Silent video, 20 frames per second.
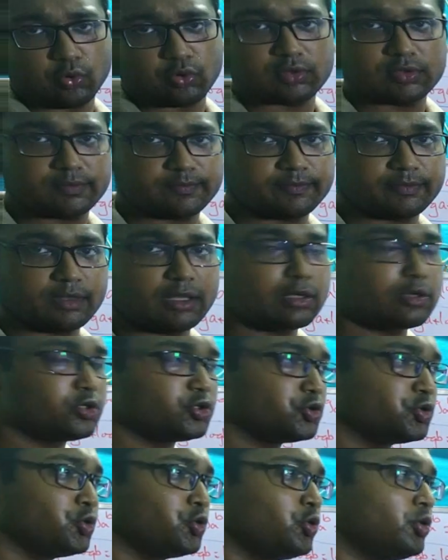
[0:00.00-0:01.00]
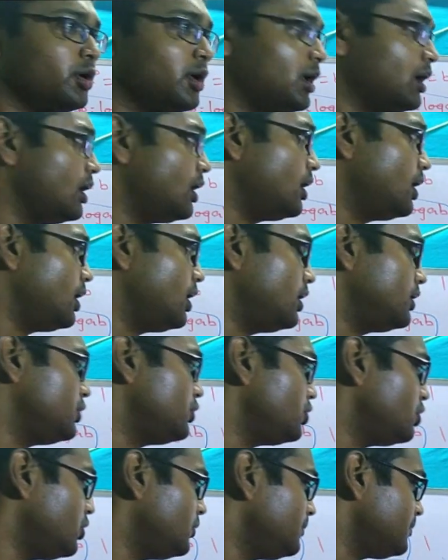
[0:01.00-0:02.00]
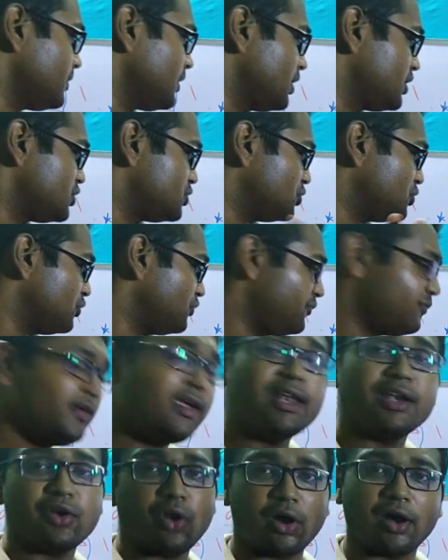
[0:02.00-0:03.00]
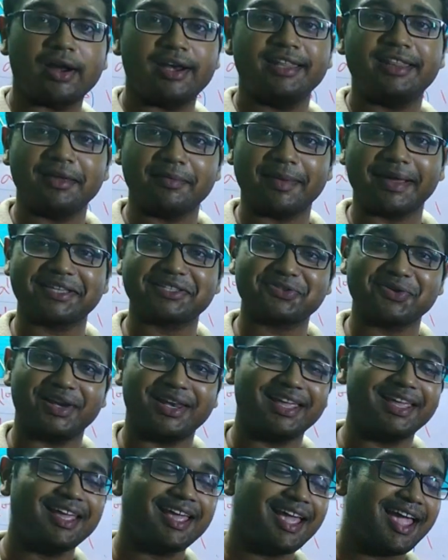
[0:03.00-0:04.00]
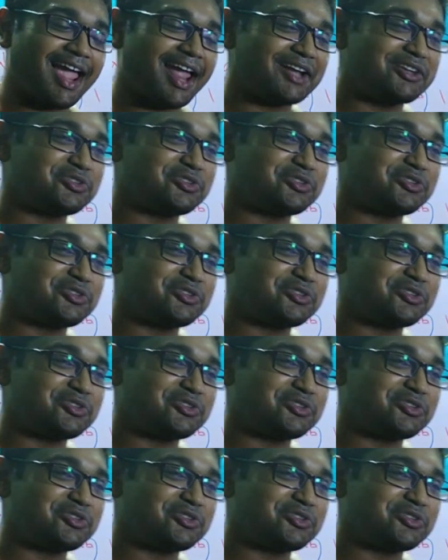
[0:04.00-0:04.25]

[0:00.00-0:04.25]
book to to feel logarithm actually,